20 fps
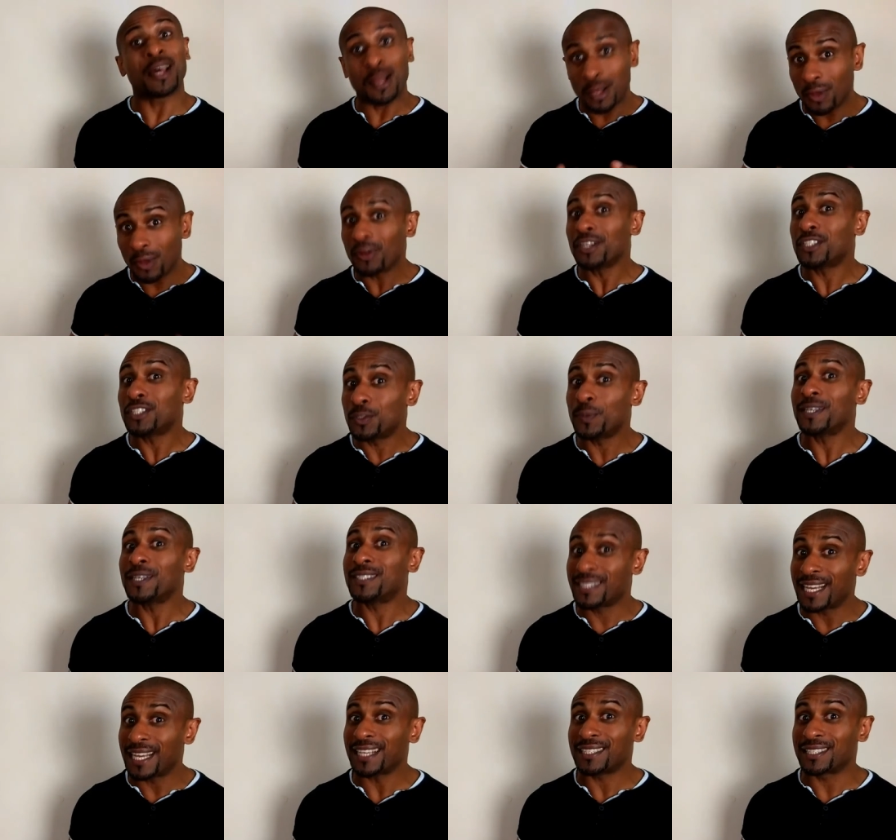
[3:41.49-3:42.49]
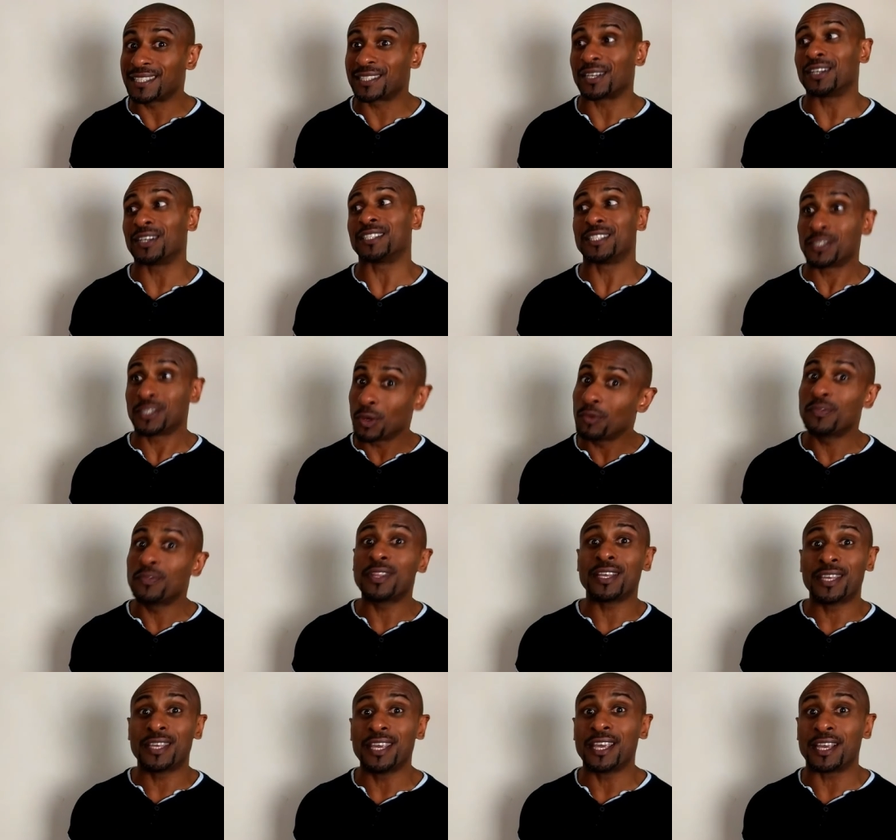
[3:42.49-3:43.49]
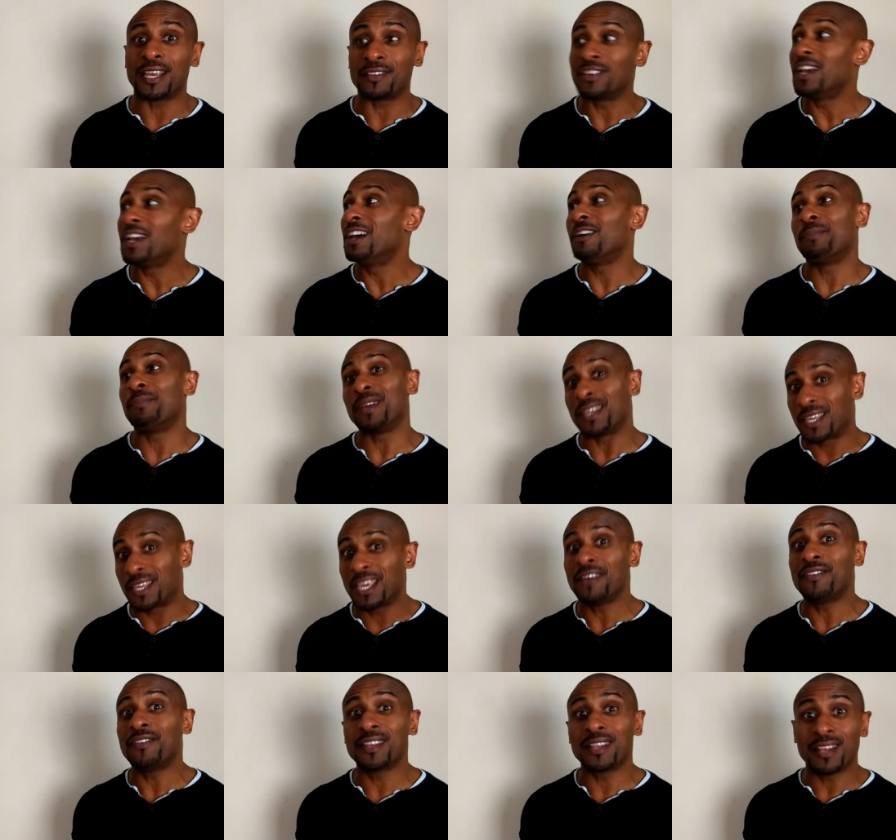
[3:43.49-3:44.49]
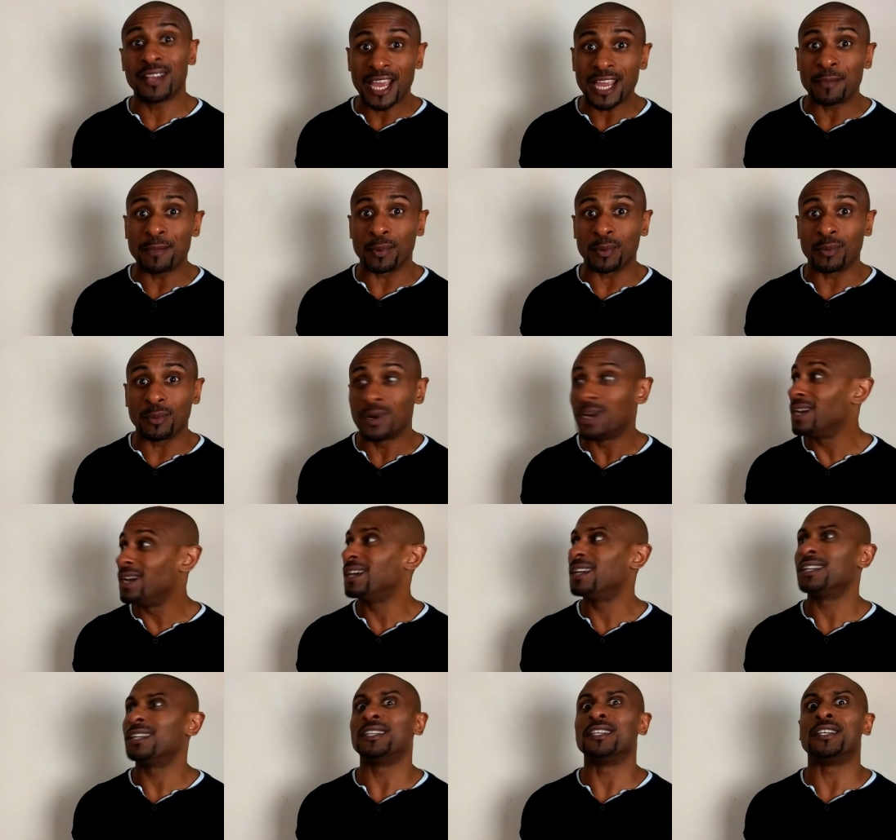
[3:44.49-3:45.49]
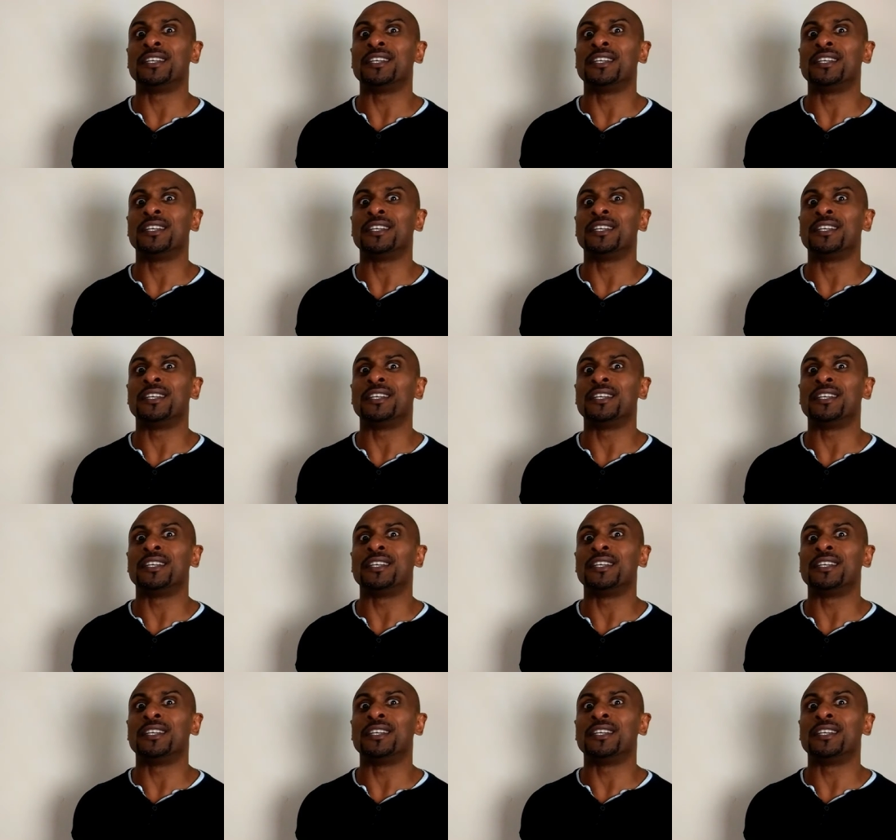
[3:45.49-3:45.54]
Now, a lot of twist exercises over the years have been given the label